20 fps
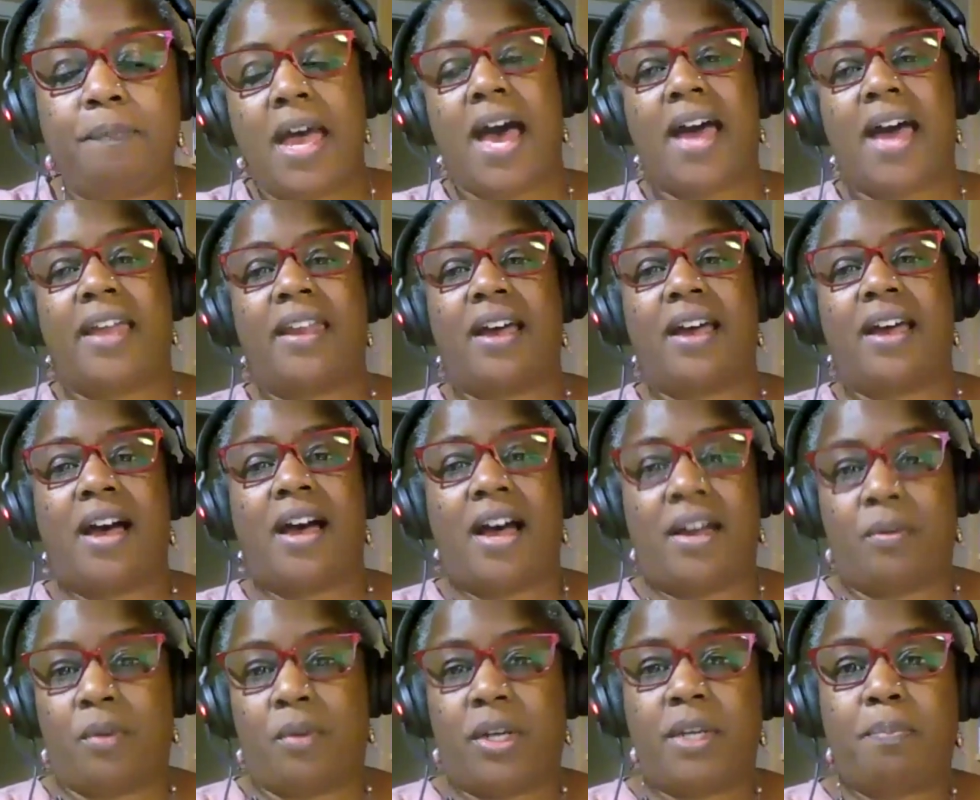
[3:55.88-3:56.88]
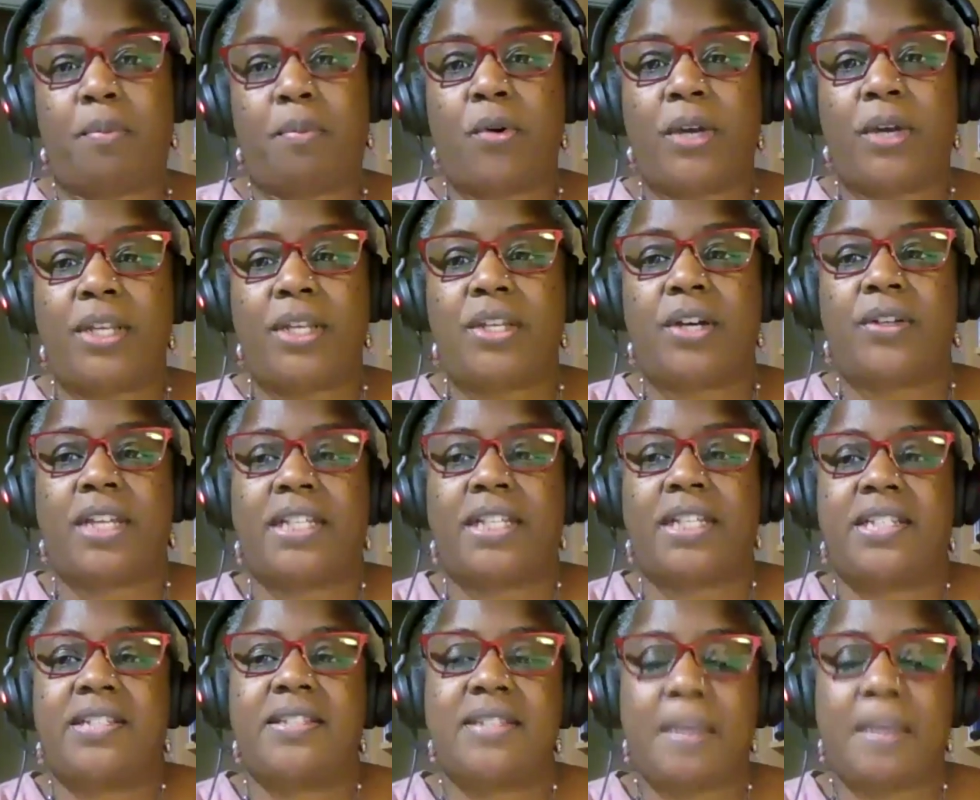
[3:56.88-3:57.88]
And I want to point out that
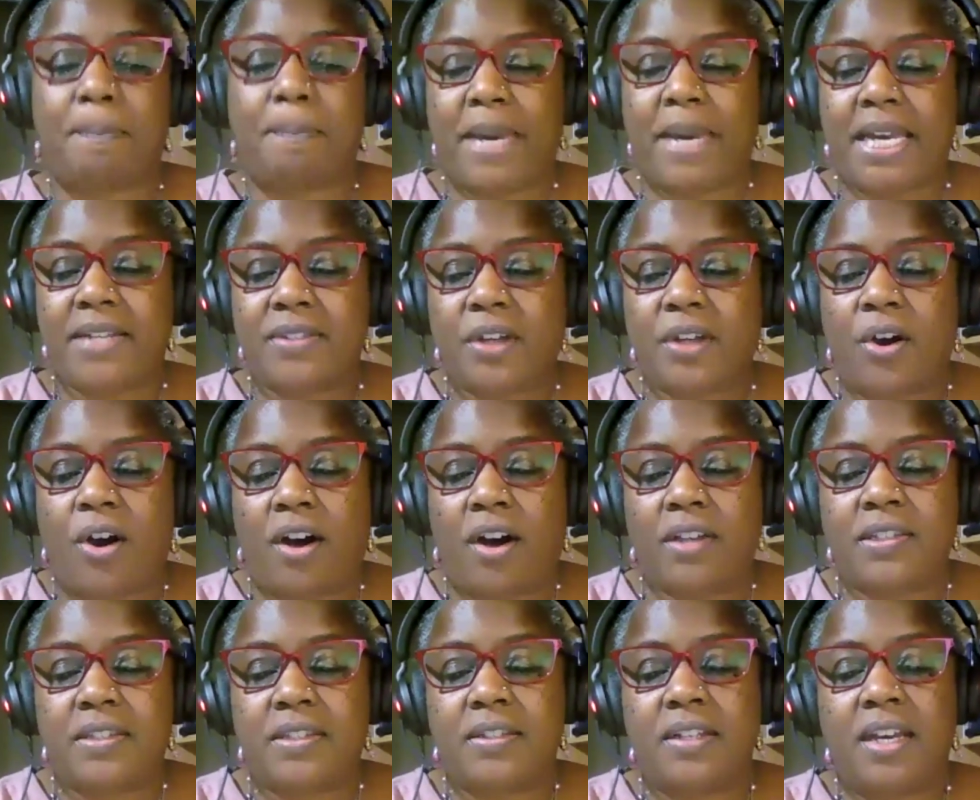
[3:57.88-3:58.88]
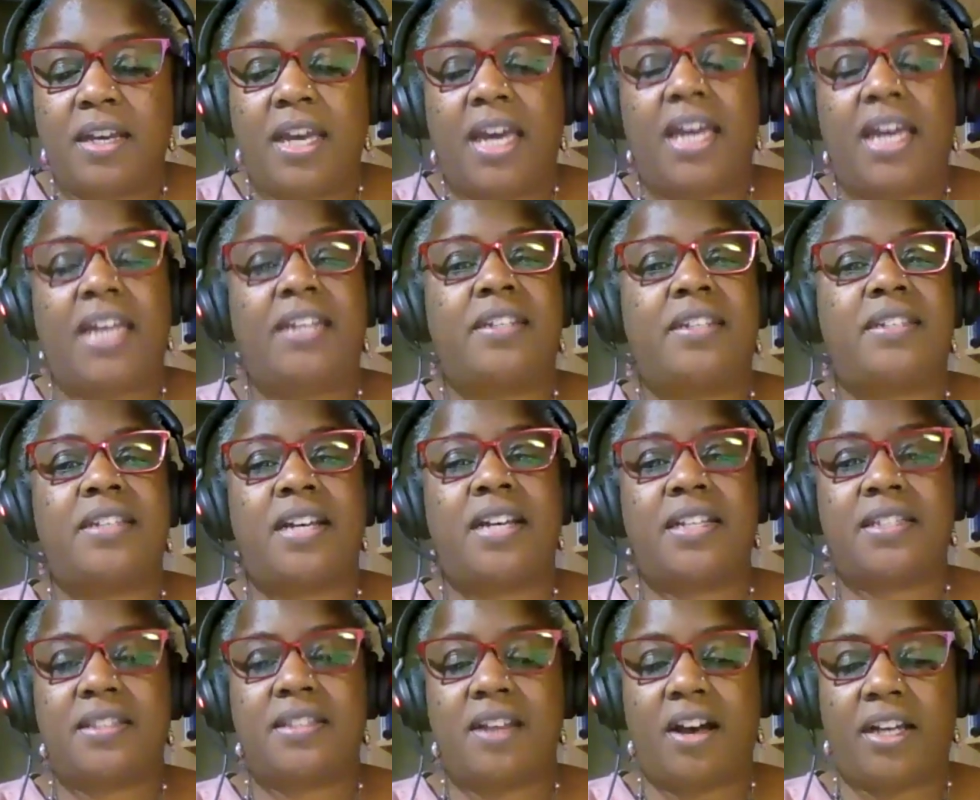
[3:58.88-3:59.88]
this is a base cost. It
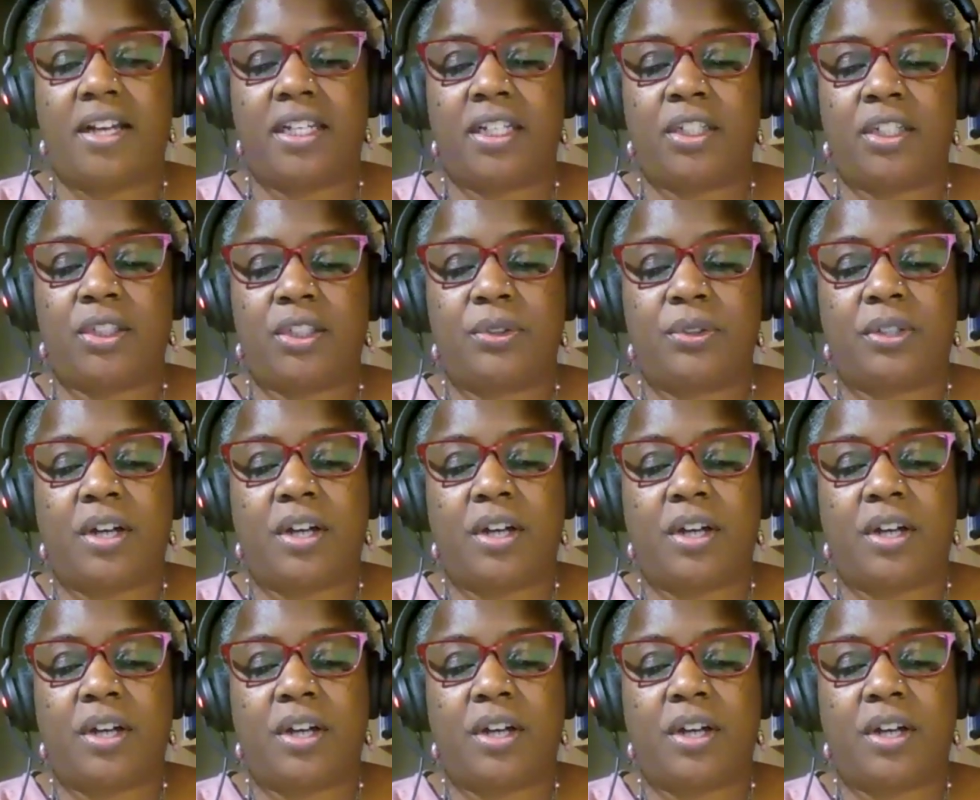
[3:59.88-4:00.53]
does not include